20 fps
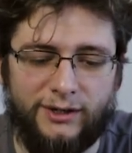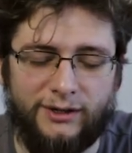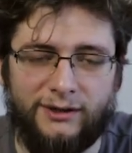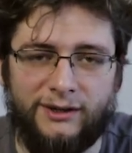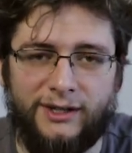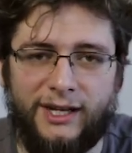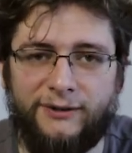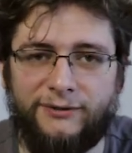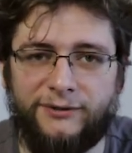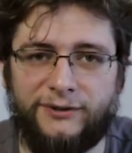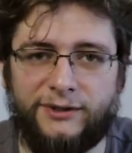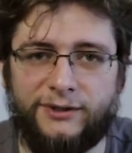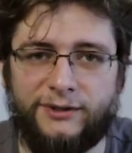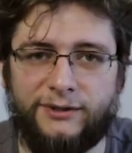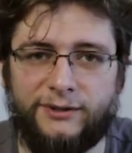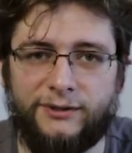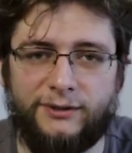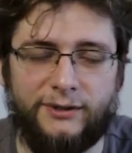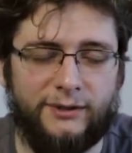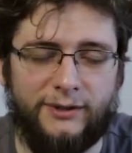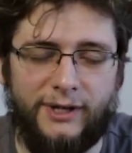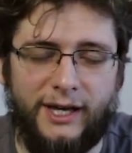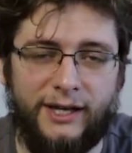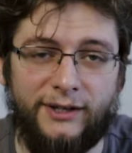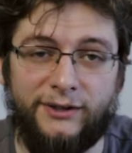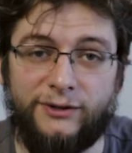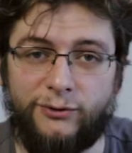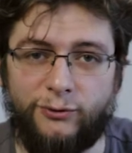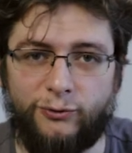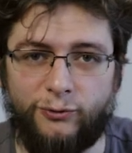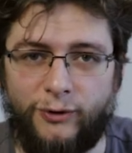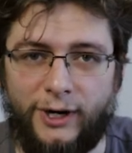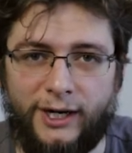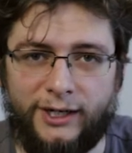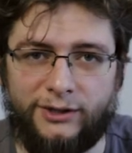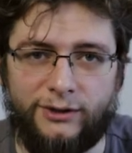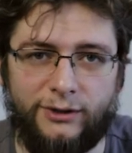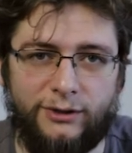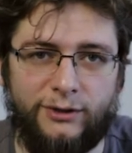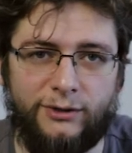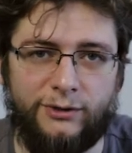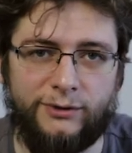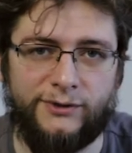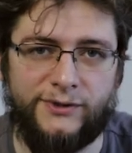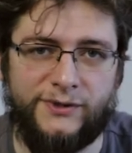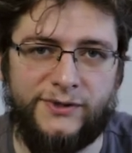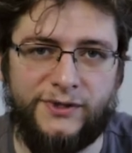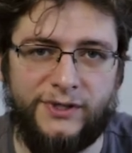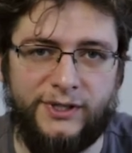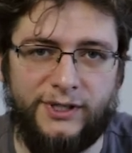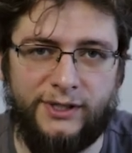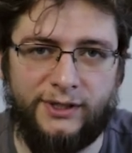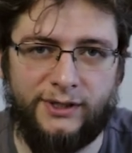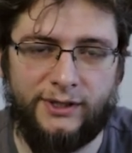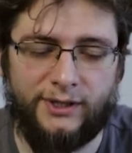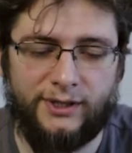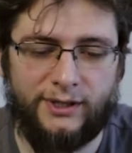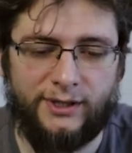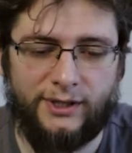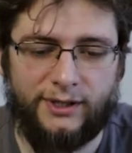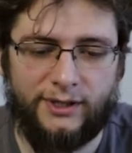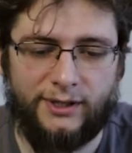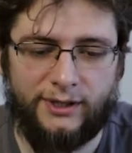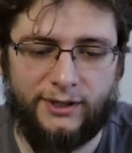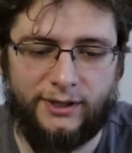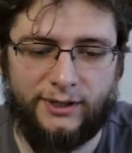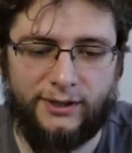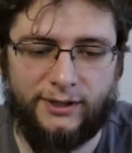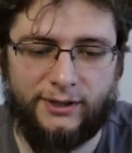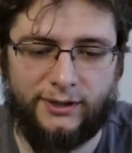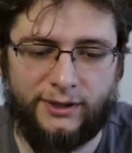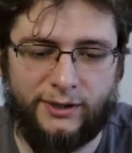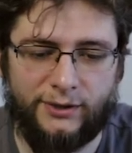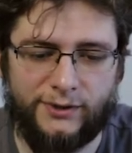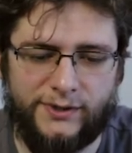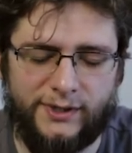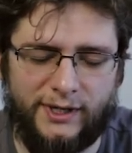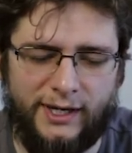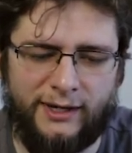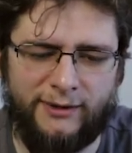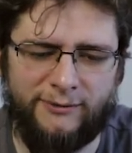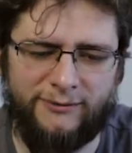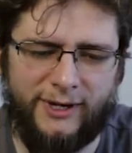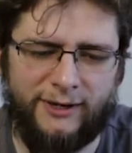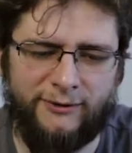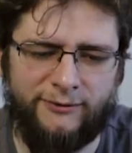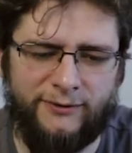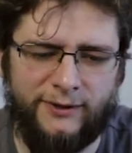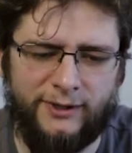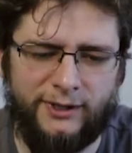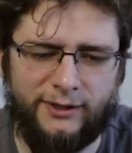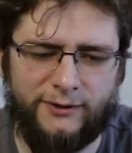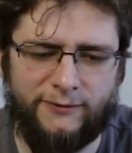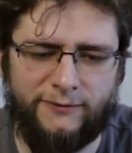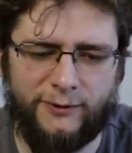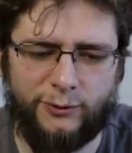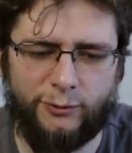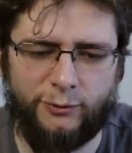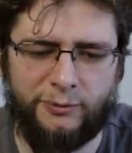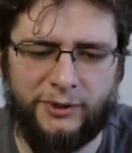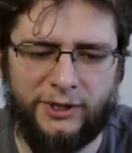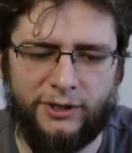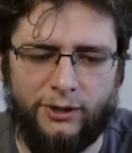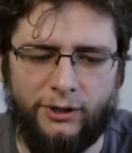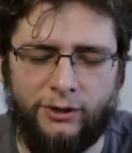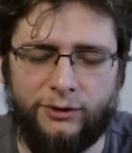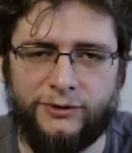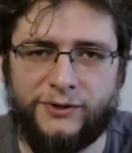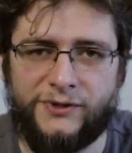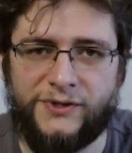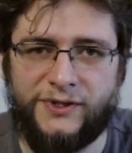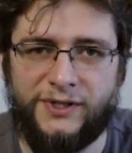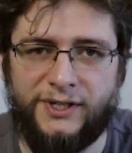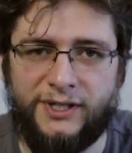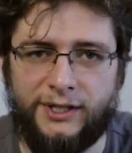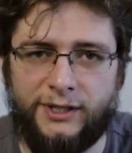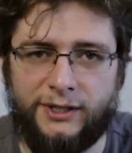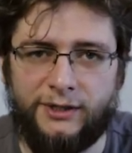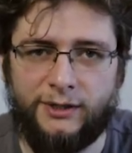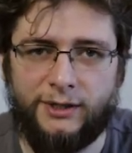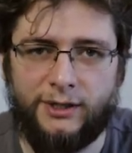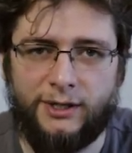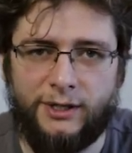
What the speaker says: left and right Alt Z, because I think if it would be Alt Z